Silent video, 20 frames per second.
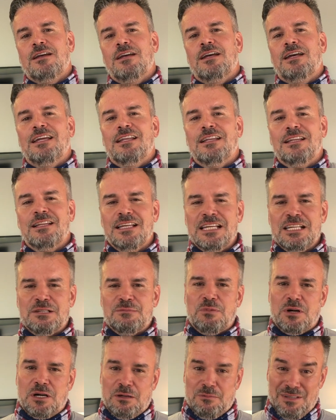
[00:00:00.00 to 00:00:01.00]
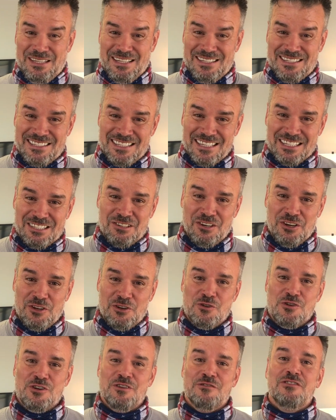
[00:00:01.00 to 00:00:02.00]
at least probably a
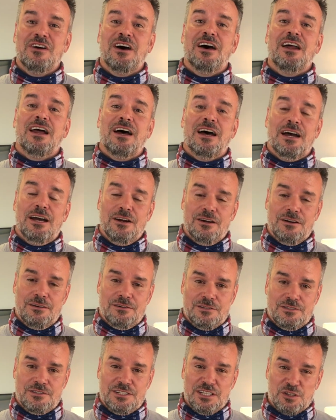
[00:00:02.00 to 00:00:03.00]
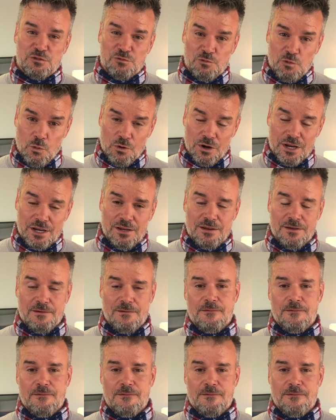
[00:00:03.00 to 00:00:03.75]
600, if not higher, 640,